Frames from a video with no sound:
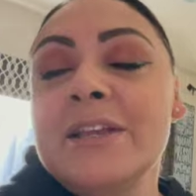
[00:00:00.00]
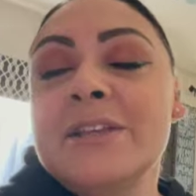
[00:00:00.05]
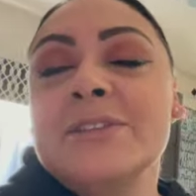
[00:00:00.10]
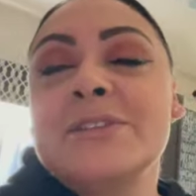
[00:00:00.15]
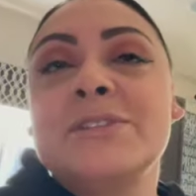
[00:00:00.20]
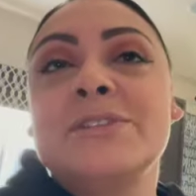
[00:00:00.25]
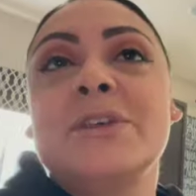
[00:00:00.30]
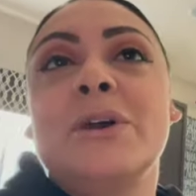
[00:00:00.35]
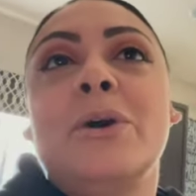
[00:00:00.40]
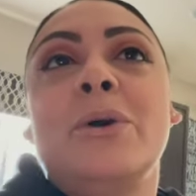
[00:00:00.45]

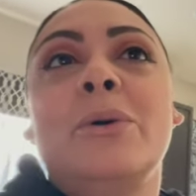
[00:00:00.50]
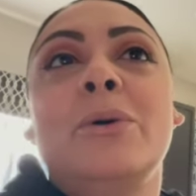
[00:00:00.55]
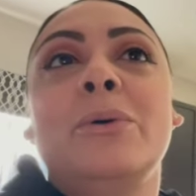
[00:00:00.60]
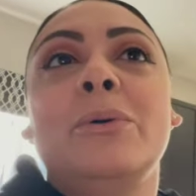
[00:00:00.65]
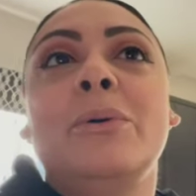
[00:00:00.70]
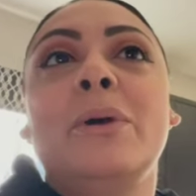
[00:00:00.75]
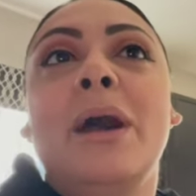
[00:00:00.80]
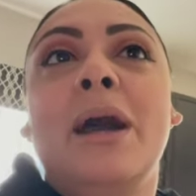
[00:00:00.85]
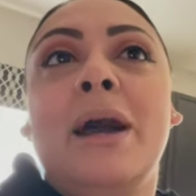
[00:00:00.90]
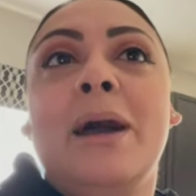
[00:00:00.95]

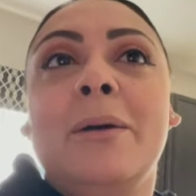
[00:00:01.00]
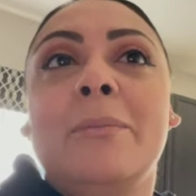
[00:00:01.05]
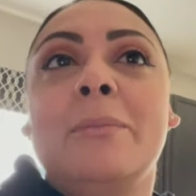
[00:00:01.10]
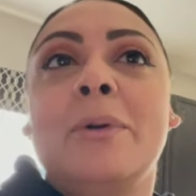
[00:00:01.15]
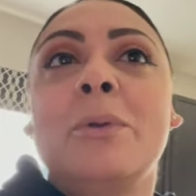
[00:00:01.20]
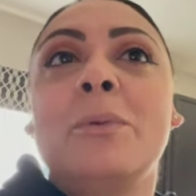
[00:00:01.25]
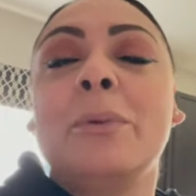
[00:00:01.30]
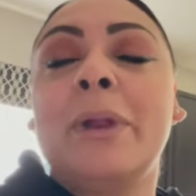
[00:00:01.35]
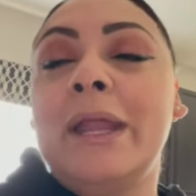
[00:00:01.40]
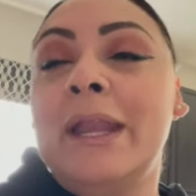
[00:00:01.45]
So um,
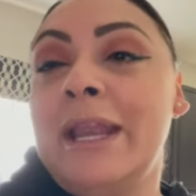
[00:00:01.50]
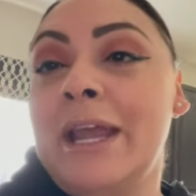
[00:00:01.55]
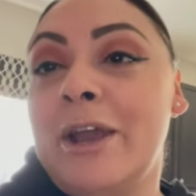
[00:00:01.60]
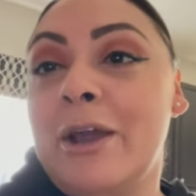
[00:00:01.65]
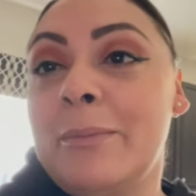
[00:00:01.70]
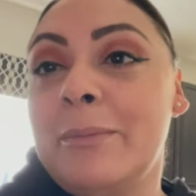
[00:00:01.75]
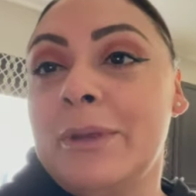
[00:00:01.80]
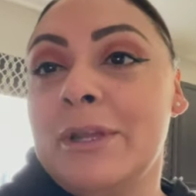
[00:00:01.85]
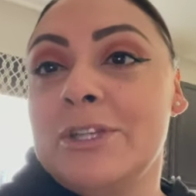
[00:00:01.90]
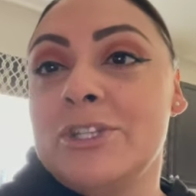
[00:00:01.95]
right now
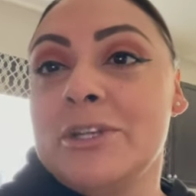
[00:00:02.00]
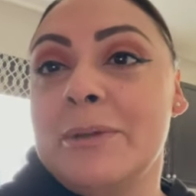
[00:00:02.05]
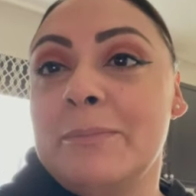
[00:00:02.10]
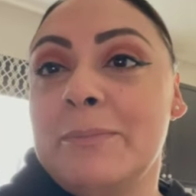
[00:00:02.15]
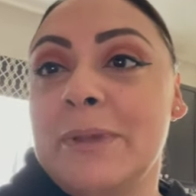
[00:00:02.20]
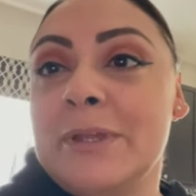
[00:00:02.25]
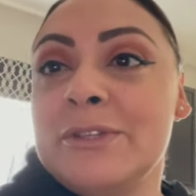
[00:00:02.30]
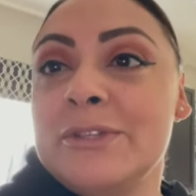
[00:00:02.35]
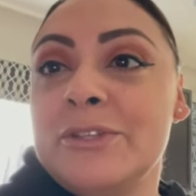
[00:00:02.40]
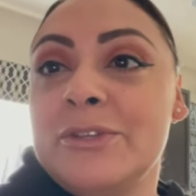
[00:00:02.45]
I'm gonna
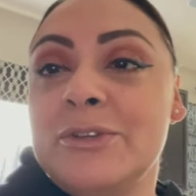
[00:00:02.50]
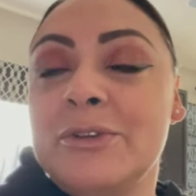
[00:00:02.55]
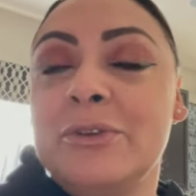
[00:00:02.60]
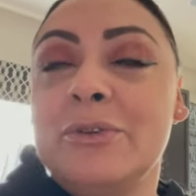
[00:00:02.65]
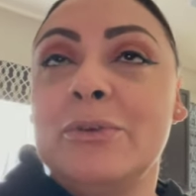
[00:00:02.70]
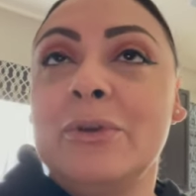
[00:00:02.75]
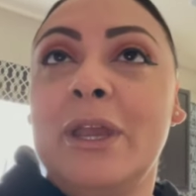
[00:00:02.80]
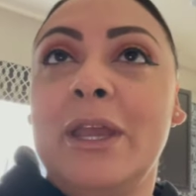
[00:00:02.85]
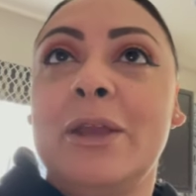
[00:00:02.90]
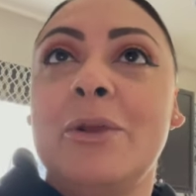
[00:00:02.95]
jump
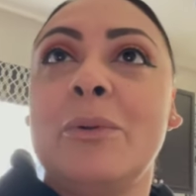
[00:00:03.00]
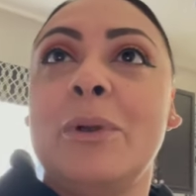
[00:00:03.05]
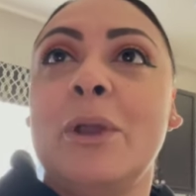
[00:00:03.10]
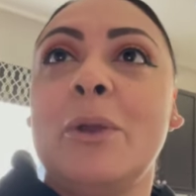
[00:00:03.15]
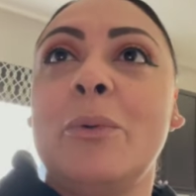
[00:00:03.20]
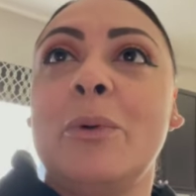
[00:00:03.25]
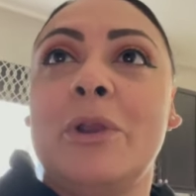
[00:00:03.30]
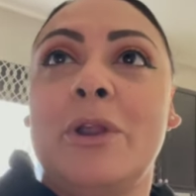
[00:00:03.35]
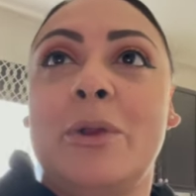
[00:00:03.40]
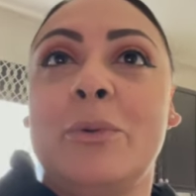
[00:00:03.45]
into a quick
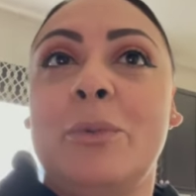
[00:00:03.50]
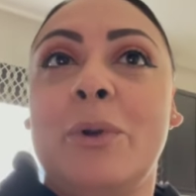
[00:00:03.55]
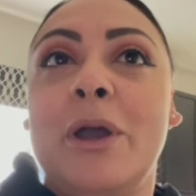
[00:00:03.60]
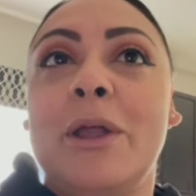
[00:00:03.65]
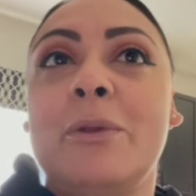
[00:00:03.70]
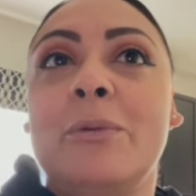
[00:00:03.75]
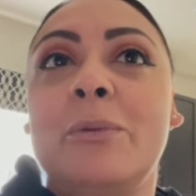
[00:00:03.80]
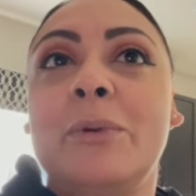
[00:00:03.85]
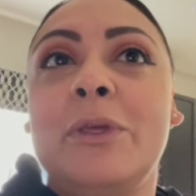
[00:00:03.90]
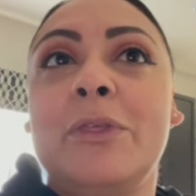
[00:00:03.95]
one-on-one
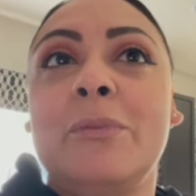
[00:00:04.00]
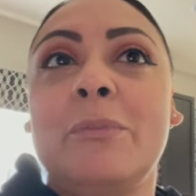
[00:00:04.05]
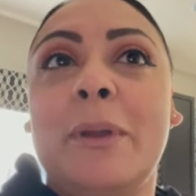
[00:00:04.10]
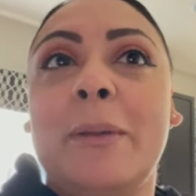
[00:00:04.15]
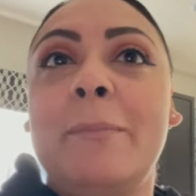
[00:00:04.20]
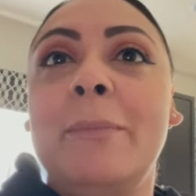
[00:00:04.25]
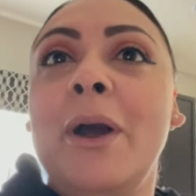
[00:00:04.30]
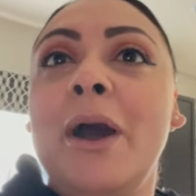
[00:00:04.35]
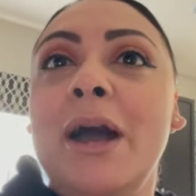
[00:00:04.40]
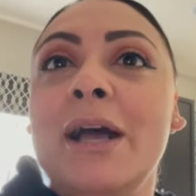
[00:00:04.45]
-on -one with my
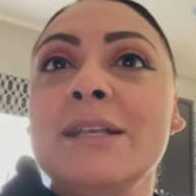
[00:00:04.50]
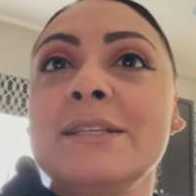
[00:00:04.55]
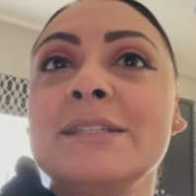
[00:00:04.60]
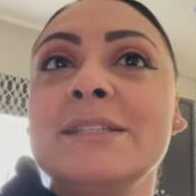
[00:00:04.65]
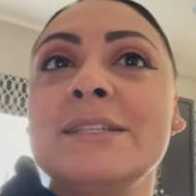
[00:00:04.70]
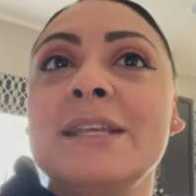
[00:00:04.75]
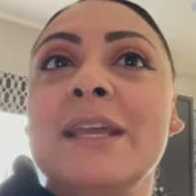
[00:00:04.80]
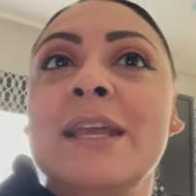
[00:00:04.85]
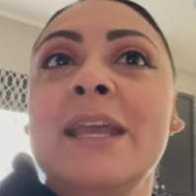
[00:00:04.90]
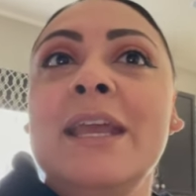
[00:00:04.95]
boss.
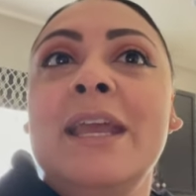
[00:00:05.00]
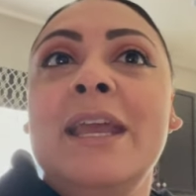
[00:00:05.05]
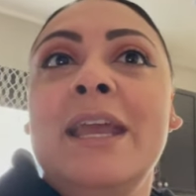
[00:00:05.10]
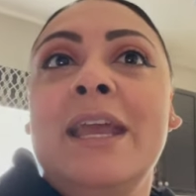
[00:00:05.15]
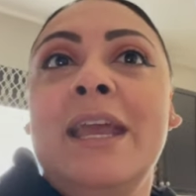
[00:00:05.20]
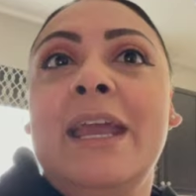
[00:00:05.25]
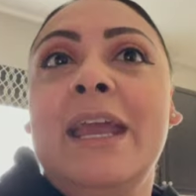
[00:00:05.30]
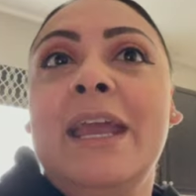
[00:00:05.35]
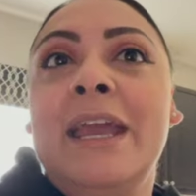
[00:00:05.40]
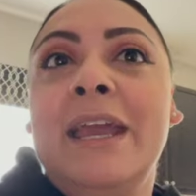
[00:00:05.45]

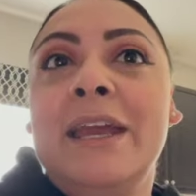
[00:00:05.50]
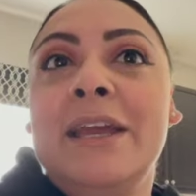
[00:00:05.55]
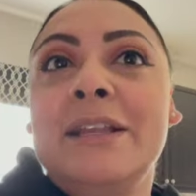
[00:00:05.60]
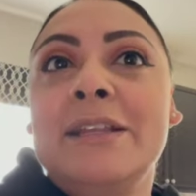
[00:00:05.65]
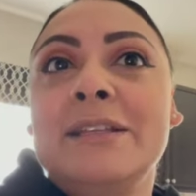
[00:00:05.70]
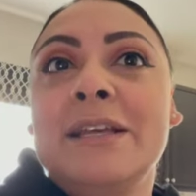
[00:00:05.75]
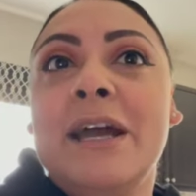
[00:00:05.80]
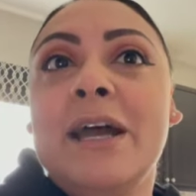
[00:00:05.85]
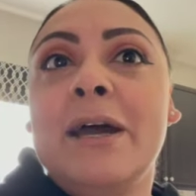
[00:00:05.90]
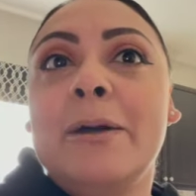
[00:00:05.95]
And
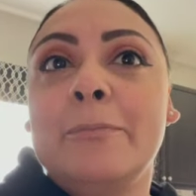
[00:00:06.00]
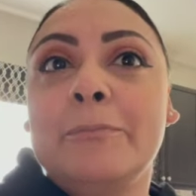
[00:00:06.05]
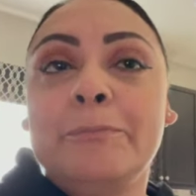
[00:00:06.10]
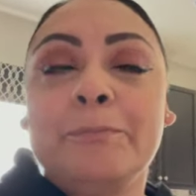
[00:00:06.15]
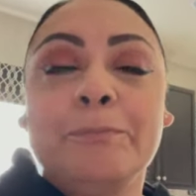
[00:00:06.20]
um,